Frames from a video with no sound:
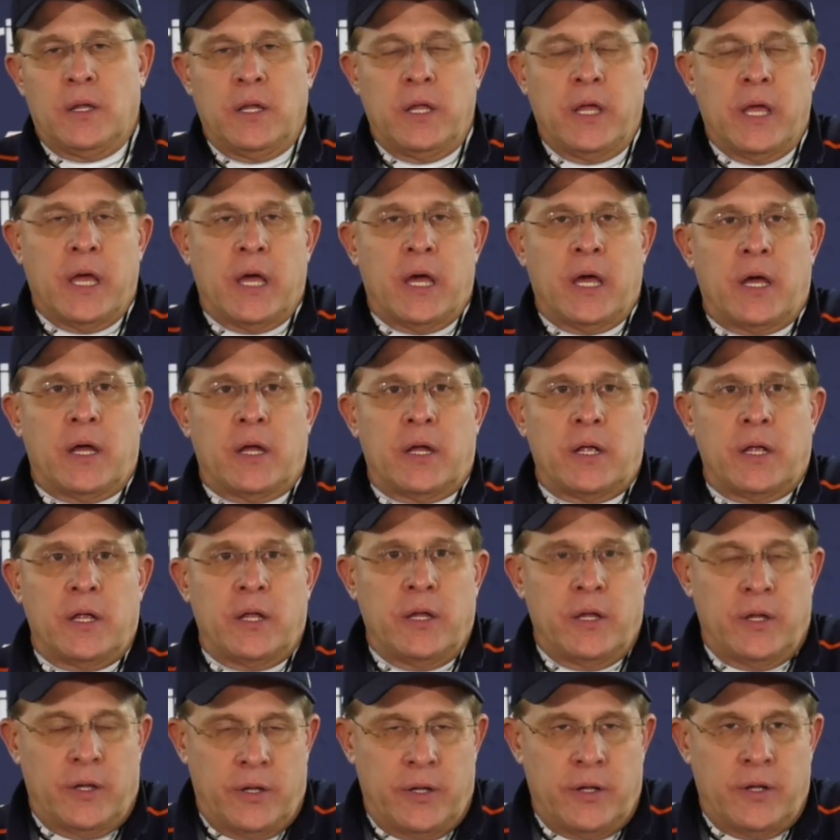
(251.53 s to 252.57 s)
Yeah,
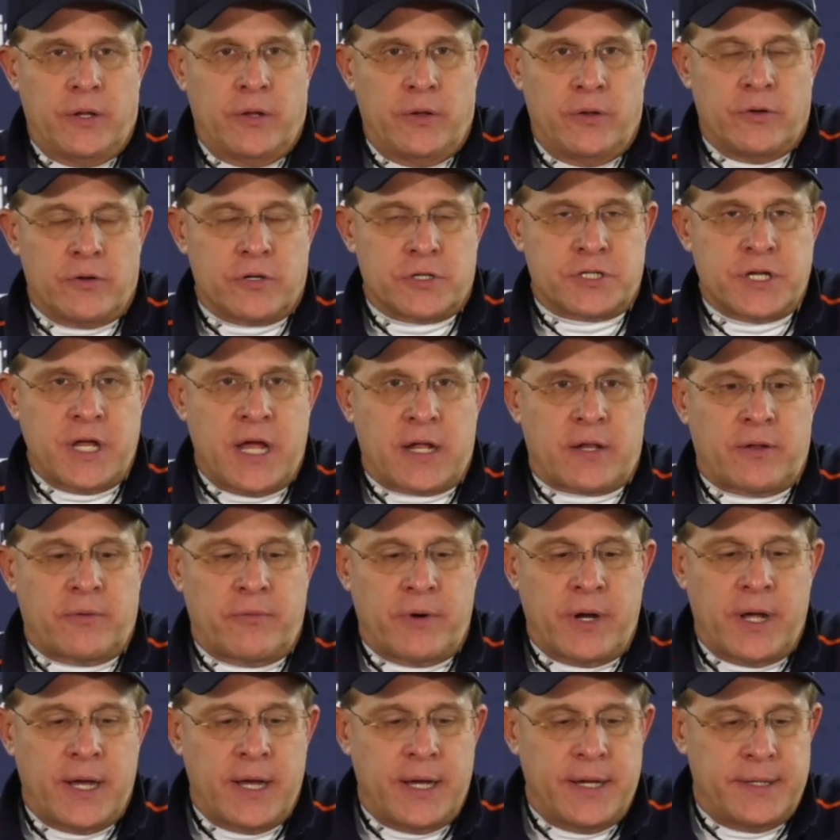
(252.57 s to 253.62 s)
you're exactly
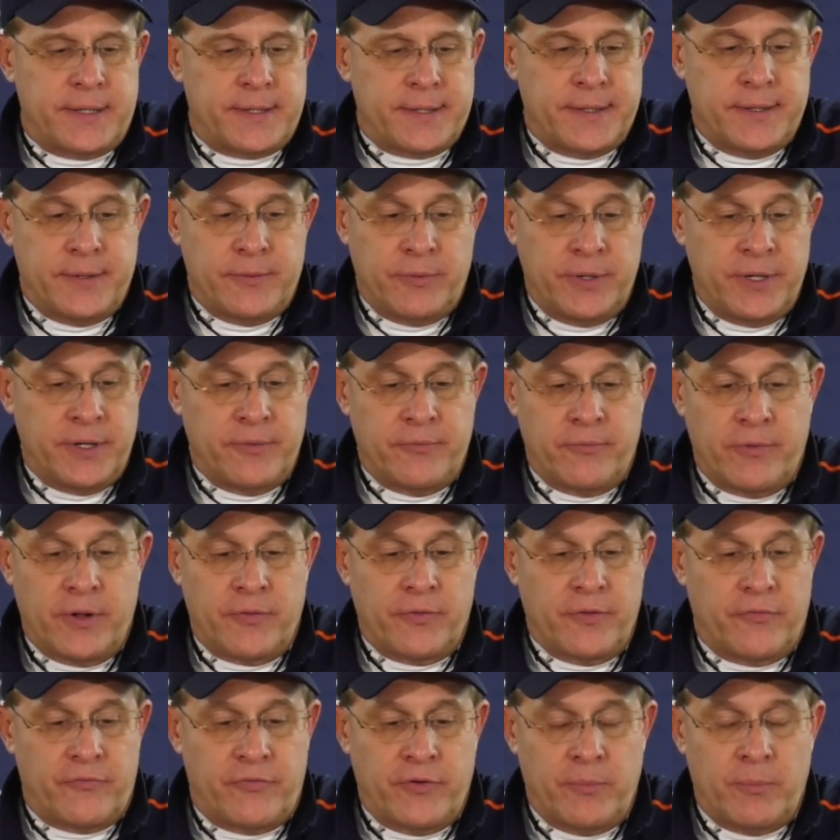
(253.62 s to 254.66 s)
right. We didn't
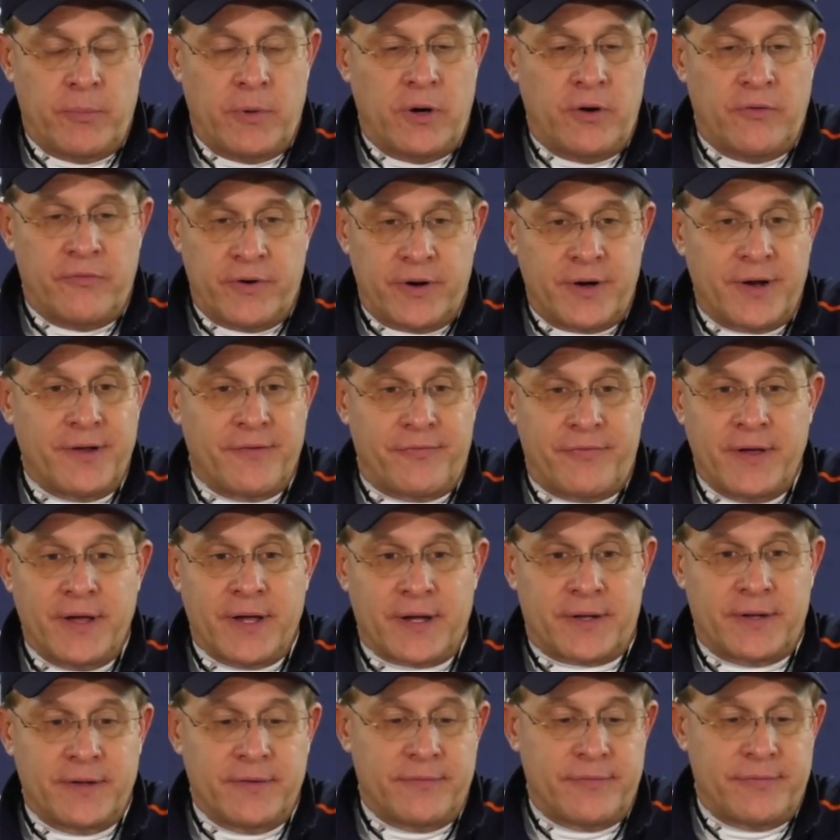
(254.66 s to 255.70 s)
run the football very
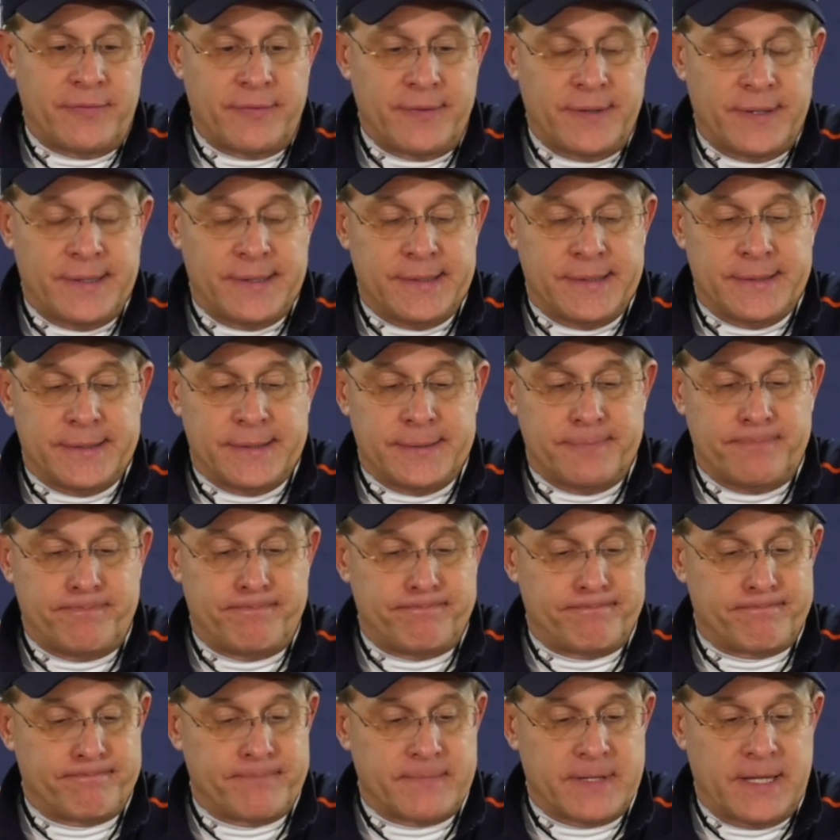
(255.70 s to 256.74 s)
effective.
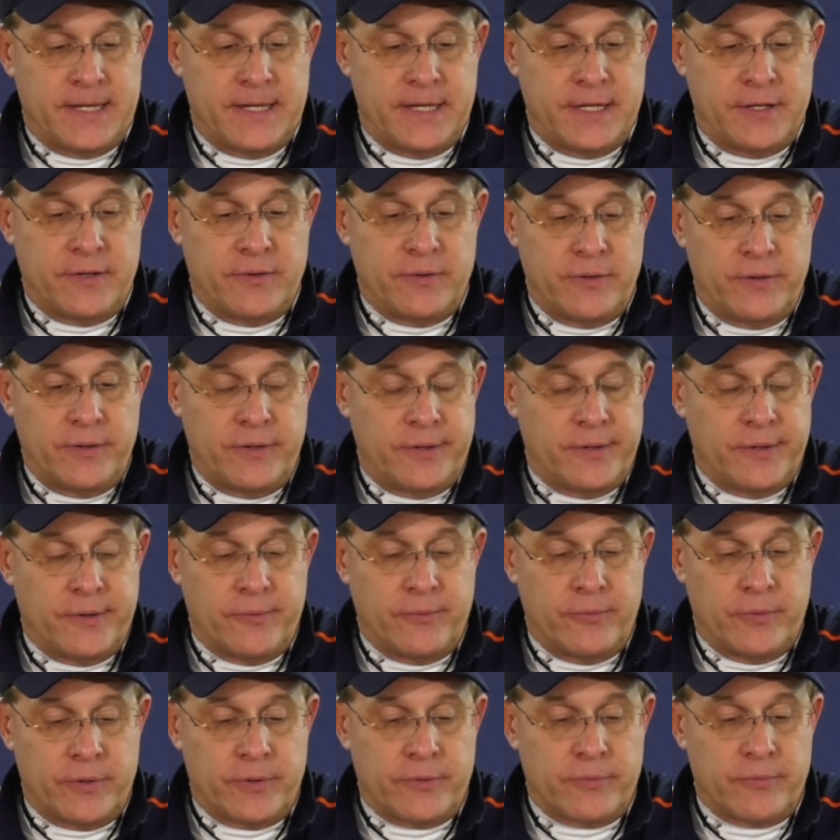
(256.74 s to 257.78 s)
And, you know,
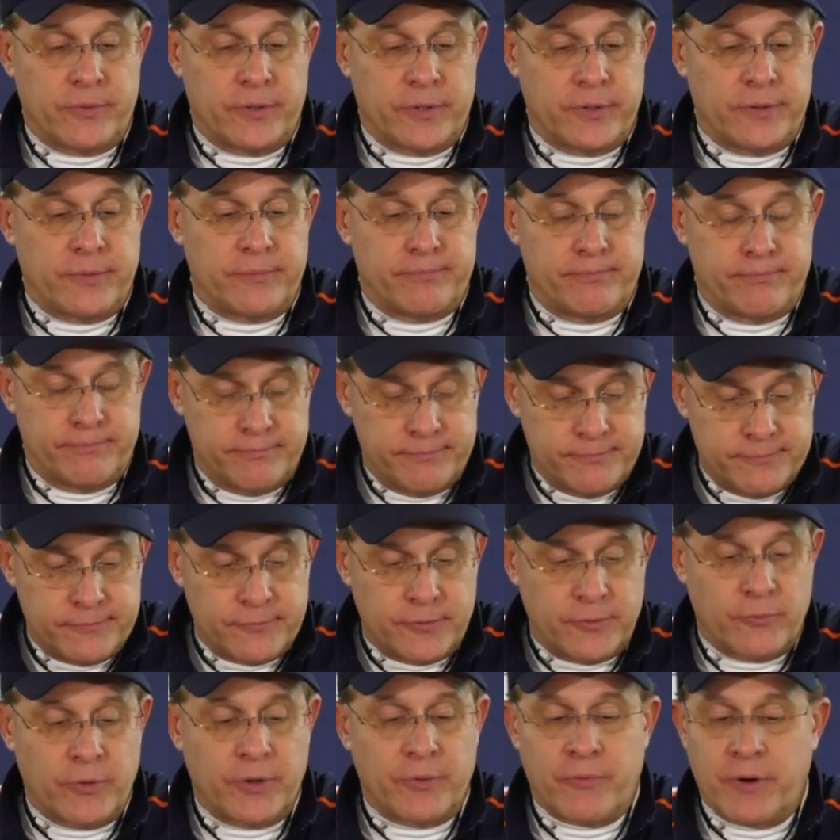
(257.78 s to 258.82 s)

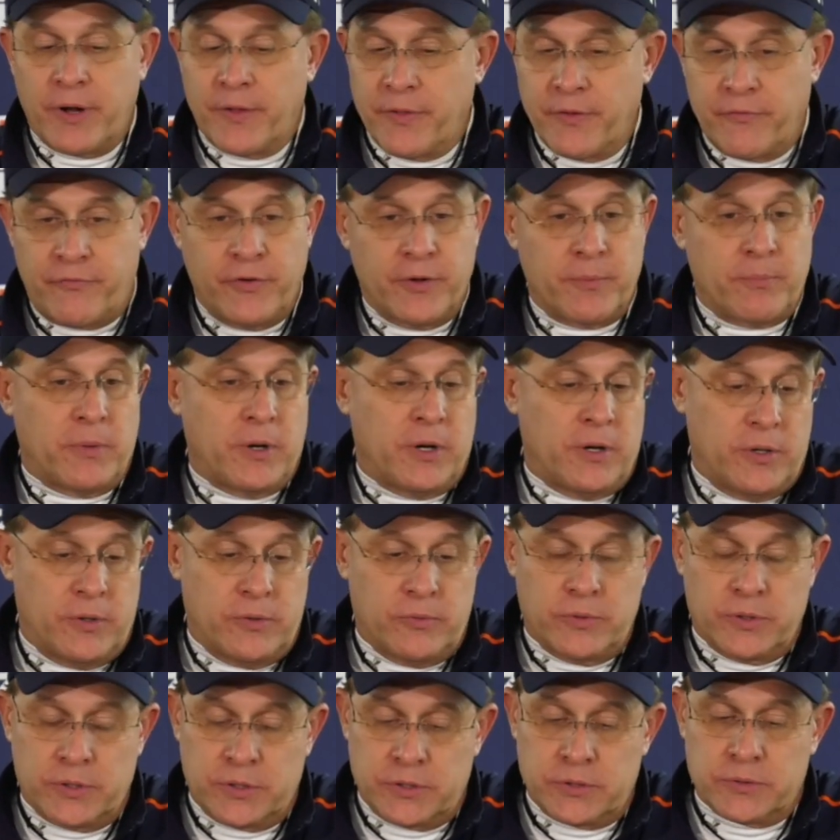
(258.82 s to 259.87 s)
when we run the
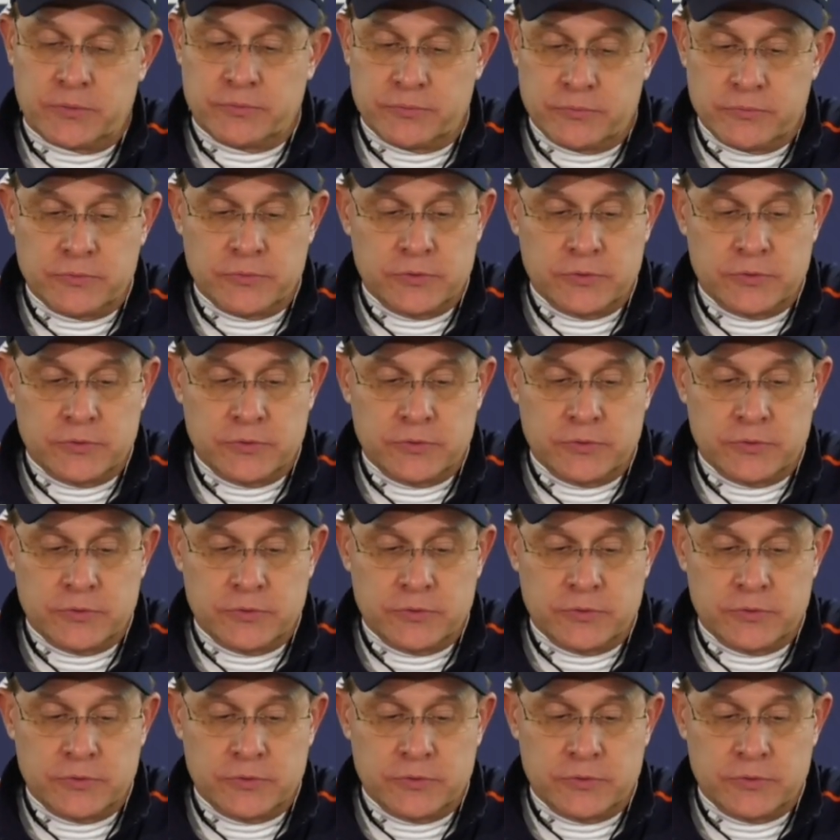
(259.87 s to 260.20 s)
football, we're